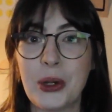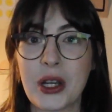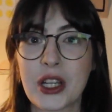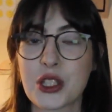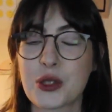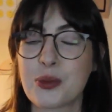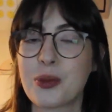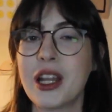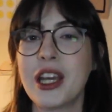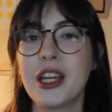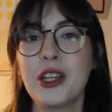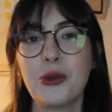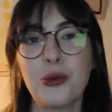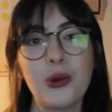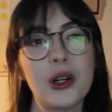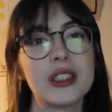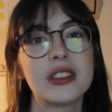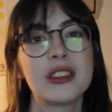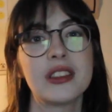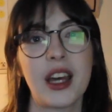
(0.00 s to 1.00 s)
explain
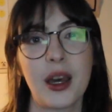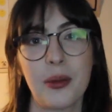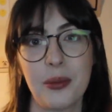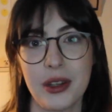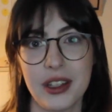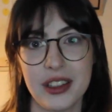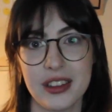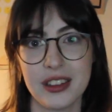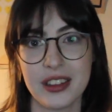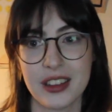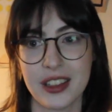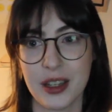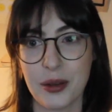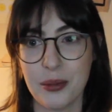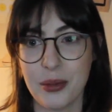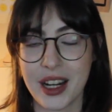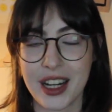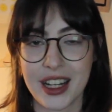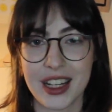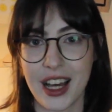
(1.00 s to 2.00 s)
what happened in
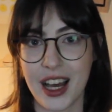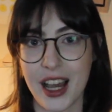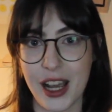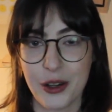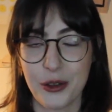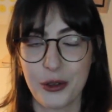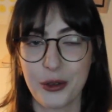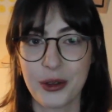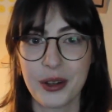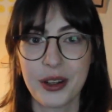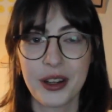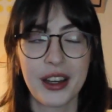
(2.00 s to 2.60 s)
my life.